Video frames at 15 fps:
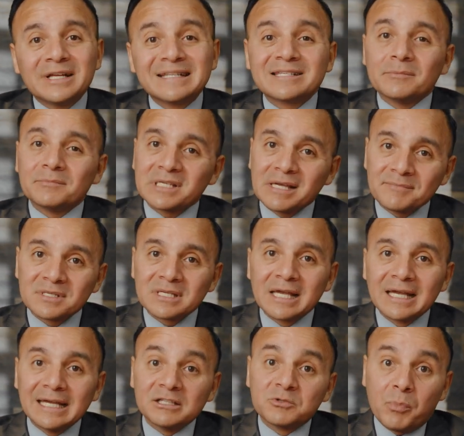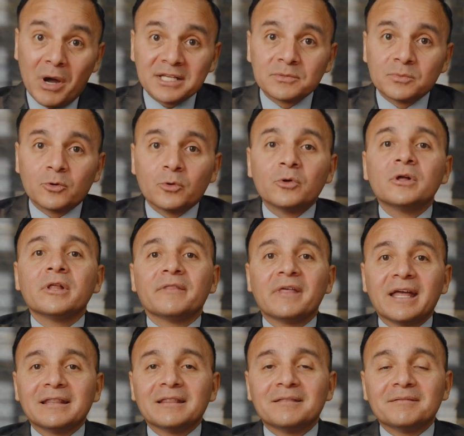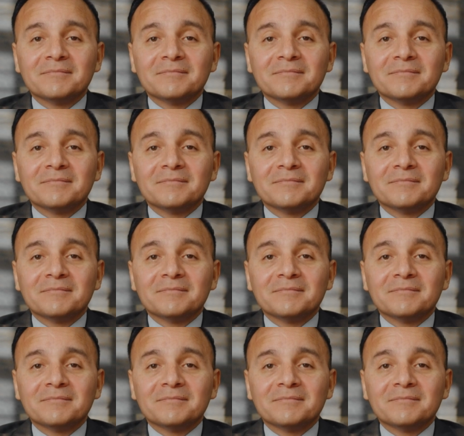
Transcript: And sometimes it's possible that